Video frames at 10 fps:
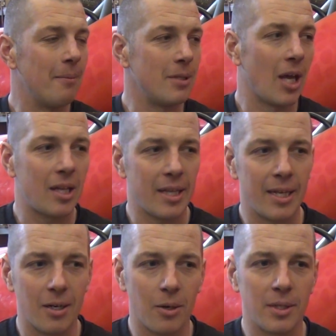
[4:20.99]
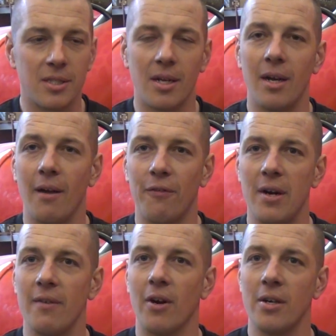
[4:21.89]
luckily, it's a
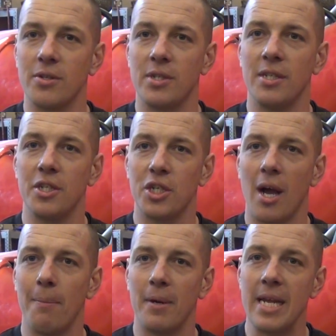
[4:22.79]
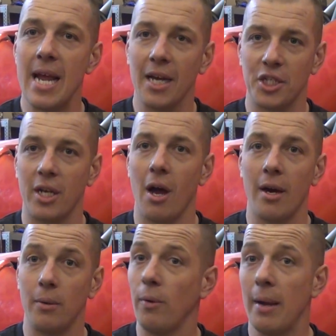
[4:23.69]
friend of ours was in the shop, and he actually
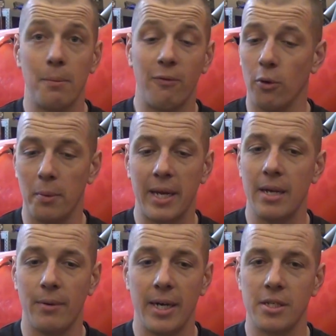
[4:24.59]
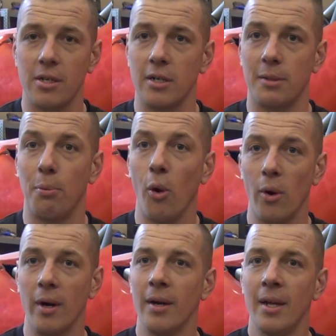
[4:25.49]
caught it right before we get ready to start to
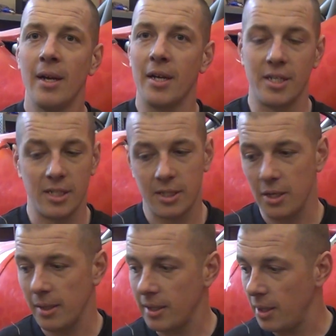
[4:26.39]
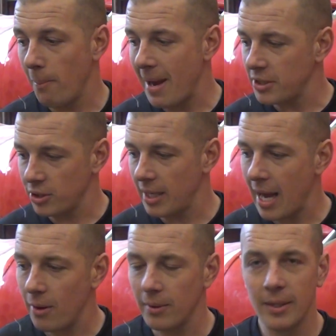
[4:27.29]
pour, because you measure it
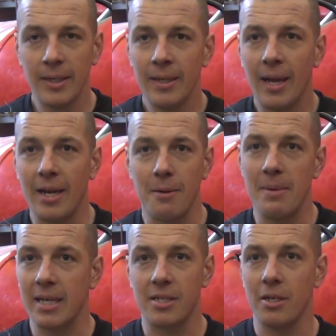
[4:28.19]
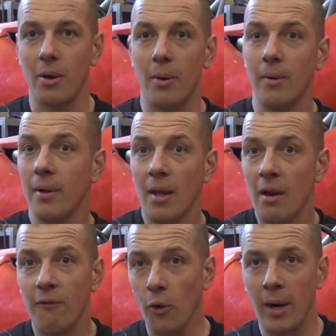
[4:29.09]
out and you mix
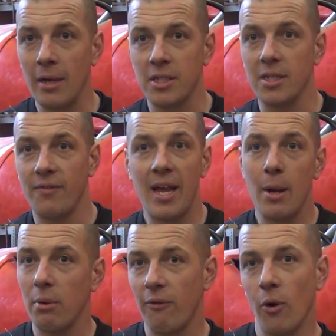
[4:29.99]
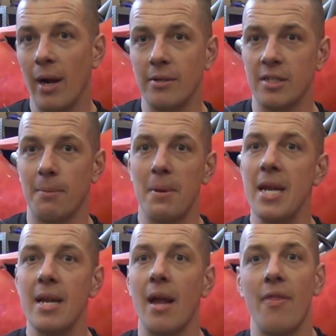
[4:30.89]
4 ounces of A with 4 ounces of
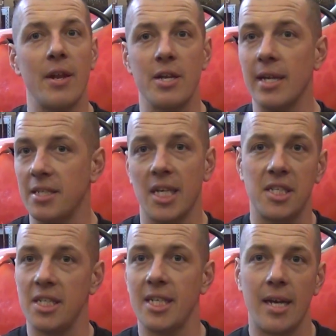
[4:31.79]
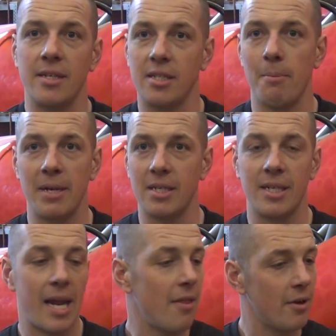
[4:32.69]
B, and then you get 60 seconds to mix it
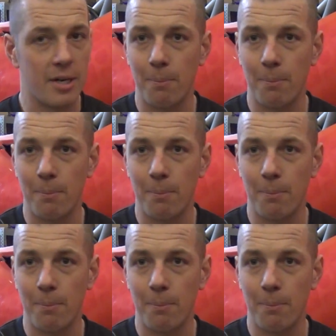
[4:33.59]
together, and you